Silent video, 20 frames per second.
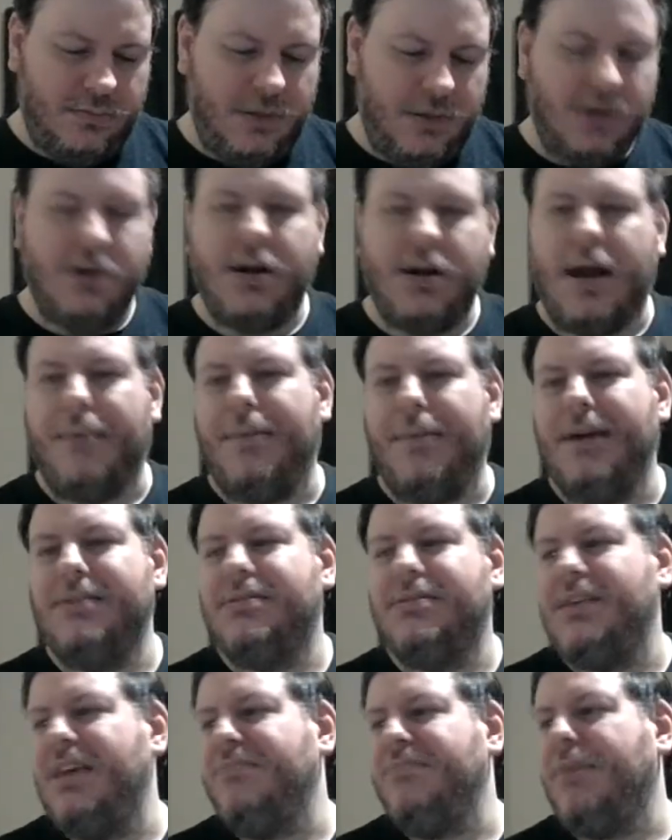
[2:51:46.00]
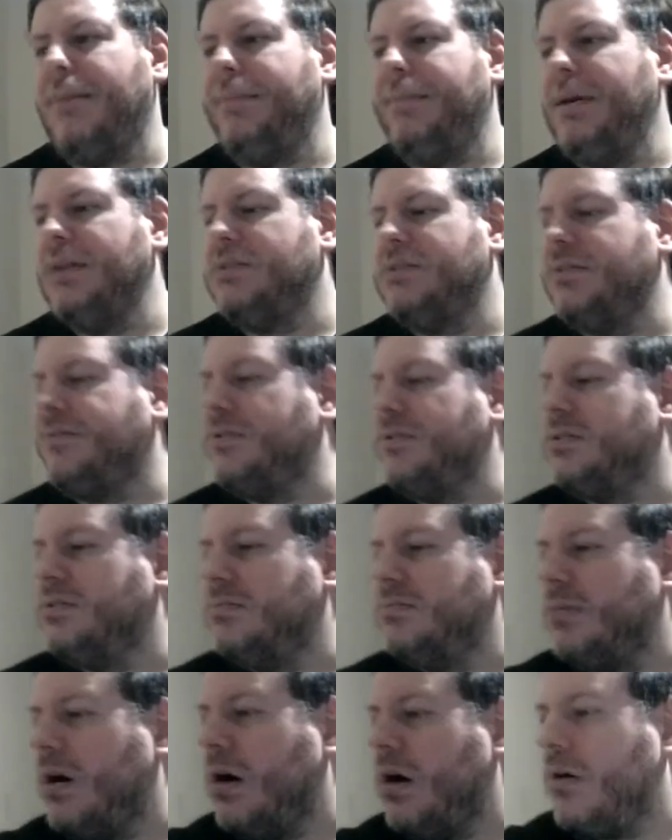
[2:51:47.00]
know what? I might save my pizza for
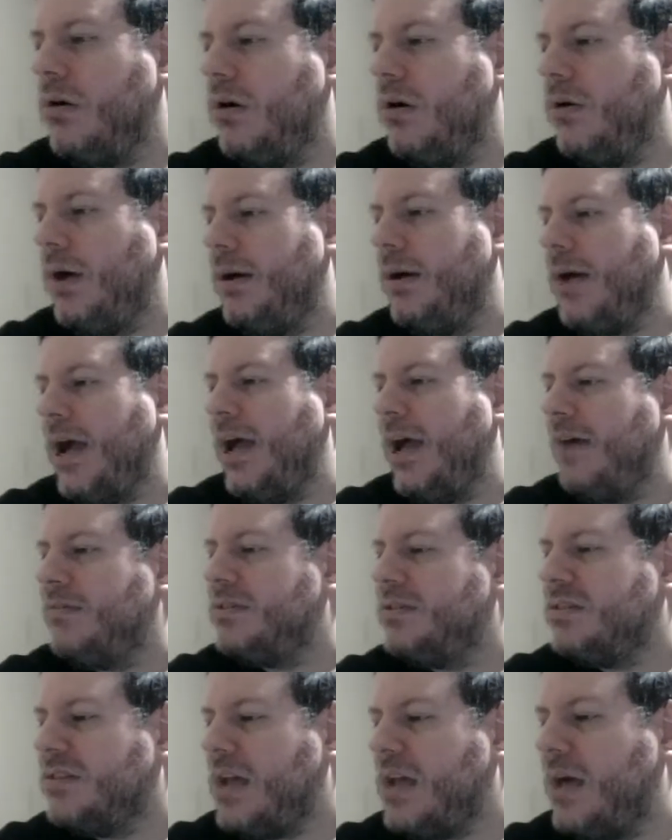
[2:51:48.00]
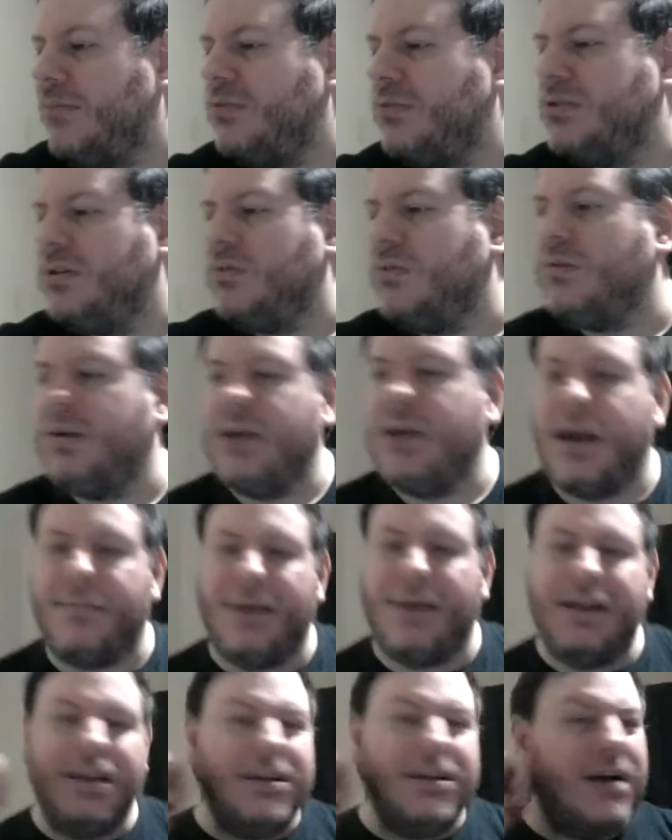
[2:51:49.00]
tomorrow. I have a sandwich I want to eat.
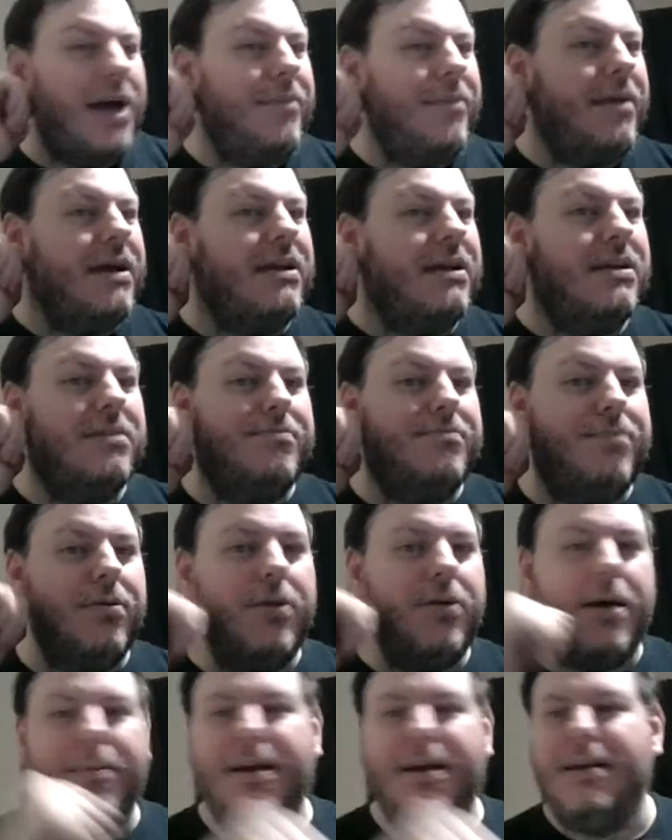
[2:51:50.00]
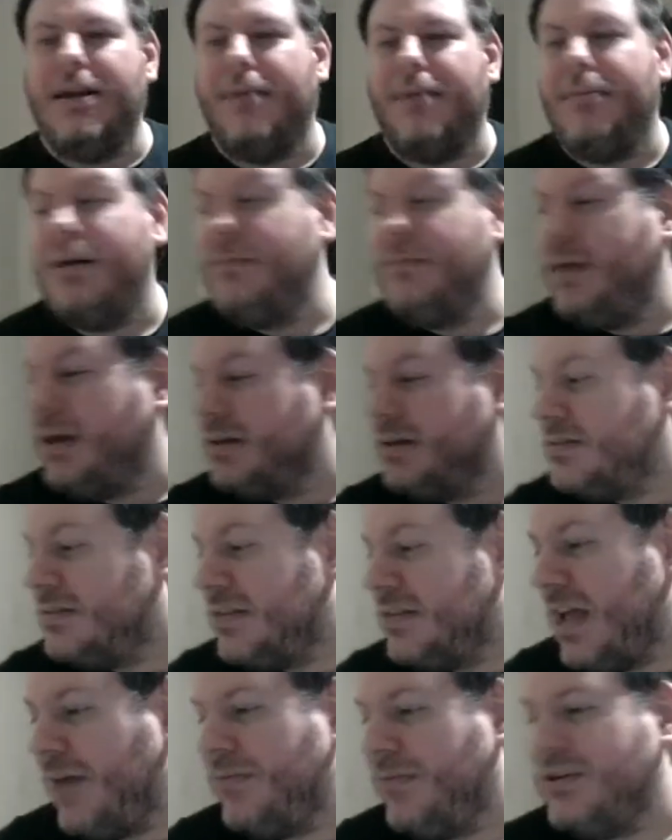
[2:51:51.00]
I might make a
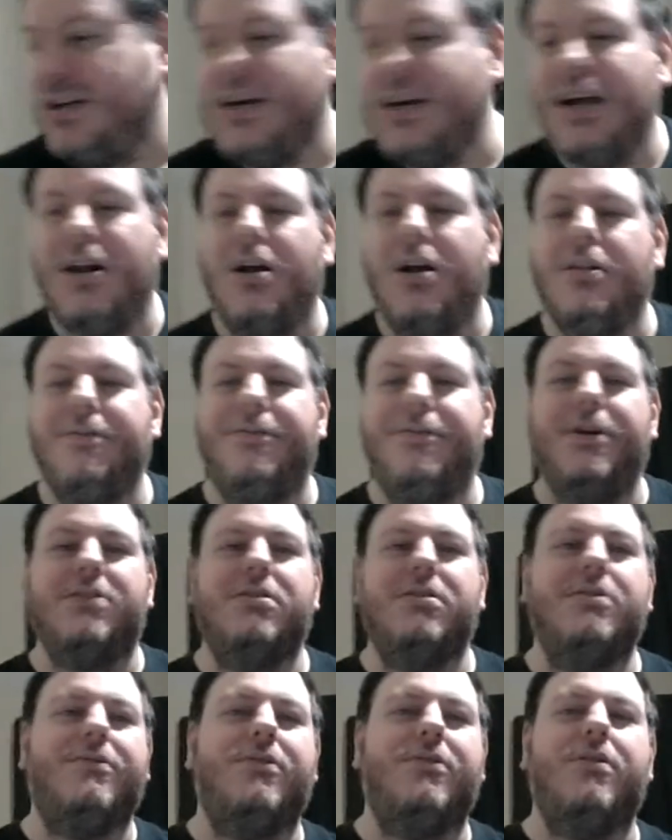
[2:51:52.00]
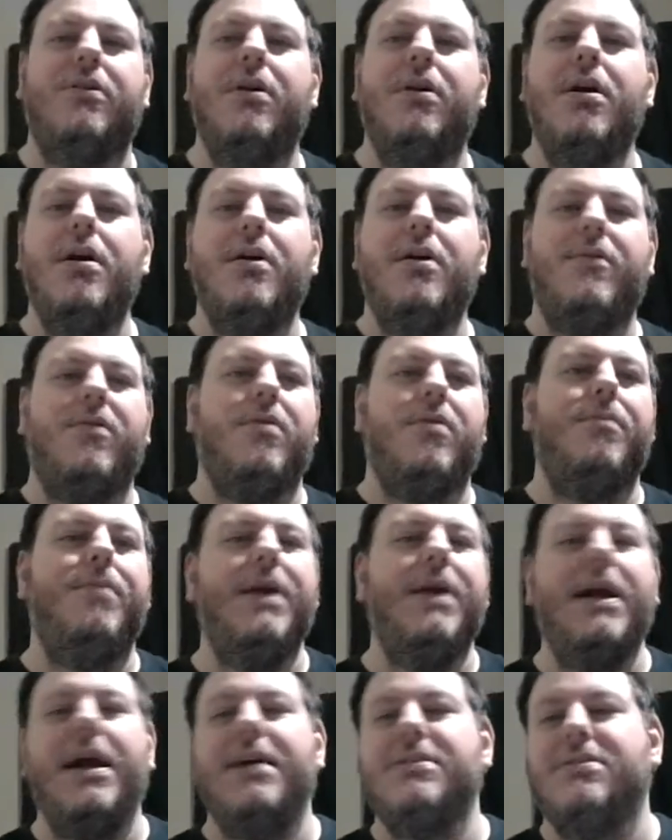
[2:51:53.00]
sandwich. I got all the fixings for a
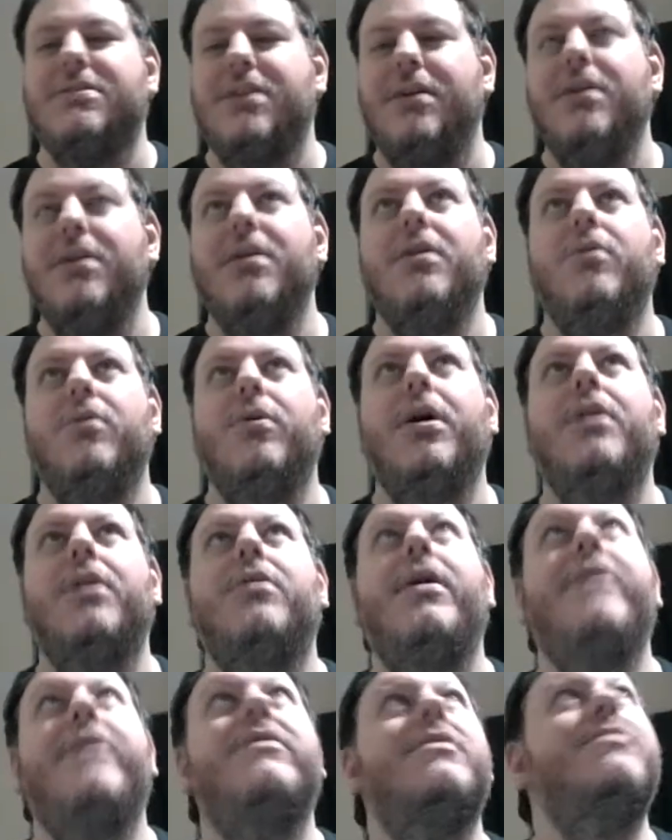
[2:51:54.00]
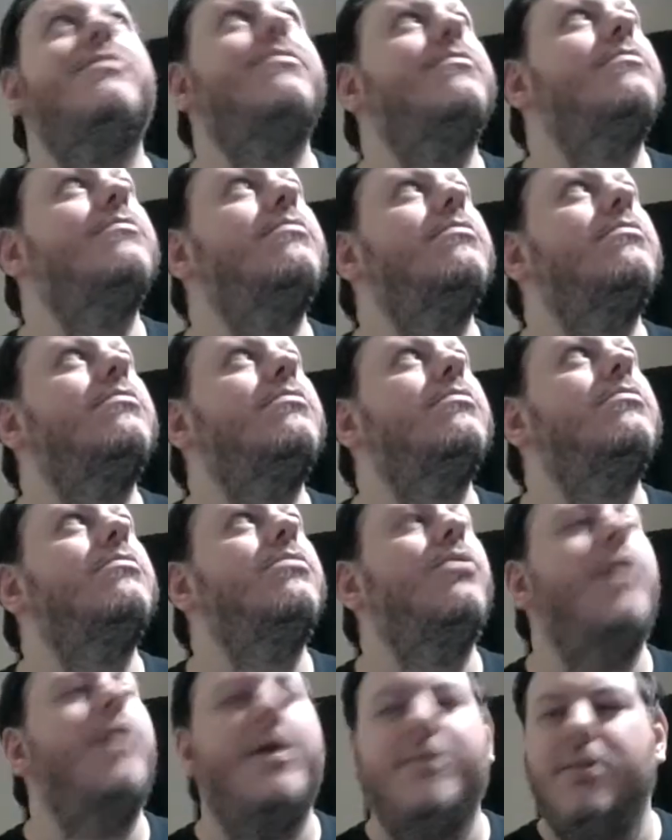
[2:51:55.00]
big ass. Well, I don't have any.
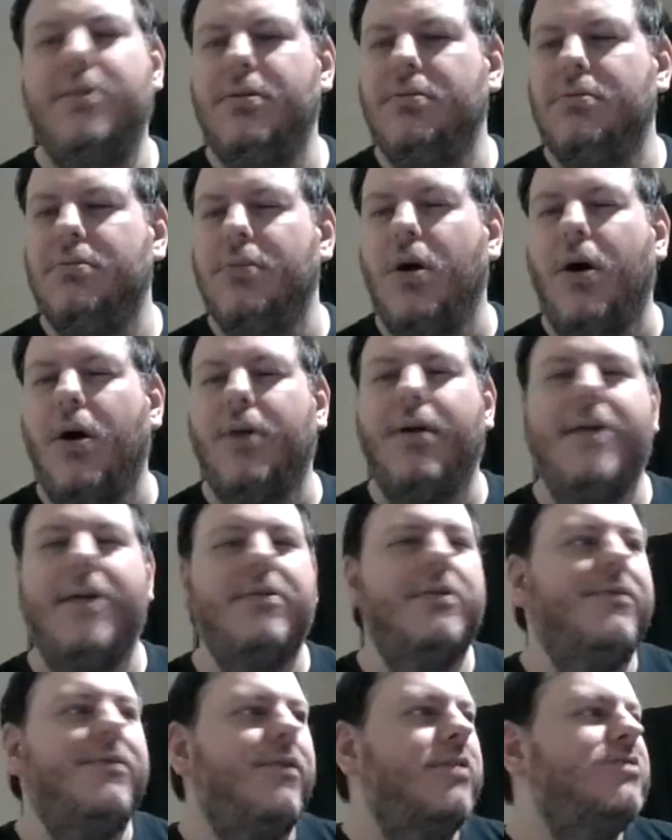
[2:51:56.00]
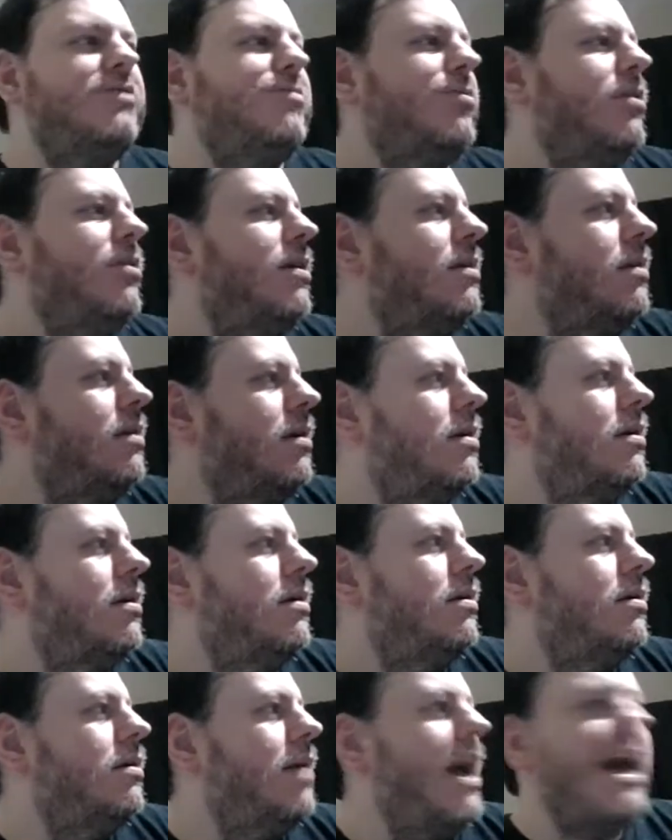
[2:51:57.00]
Do I have any? No, I don't have any French bread.
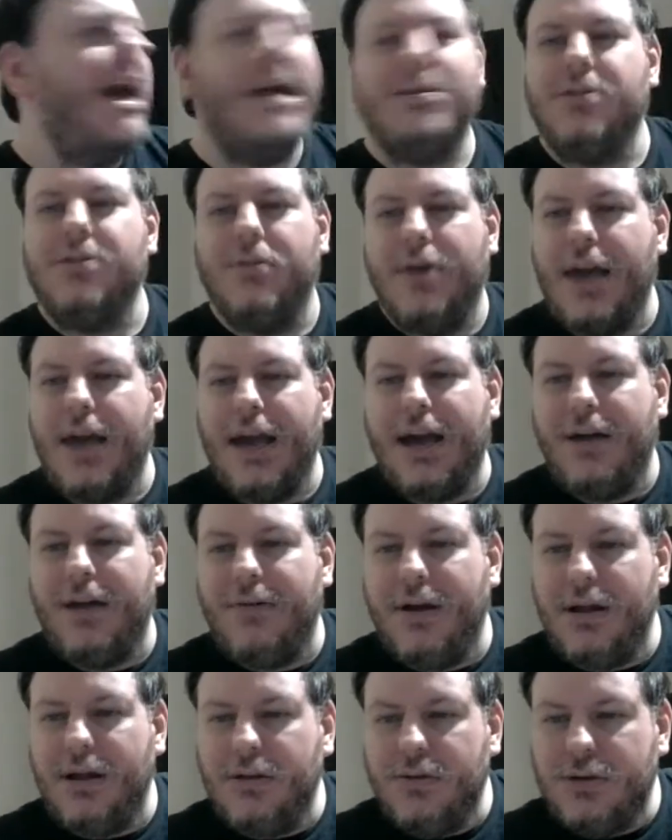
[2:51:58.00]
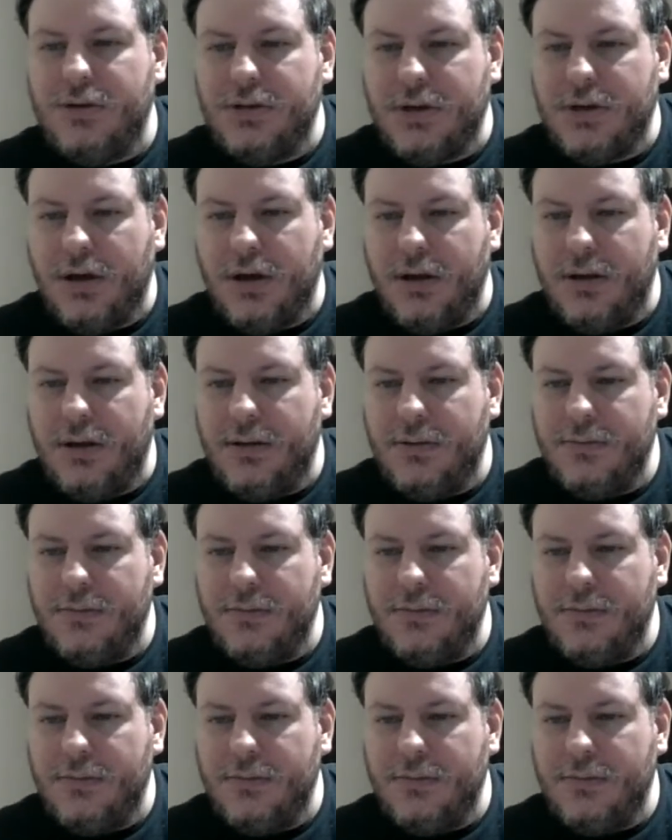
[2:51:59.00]
That's okay. I got a regular, what you call it.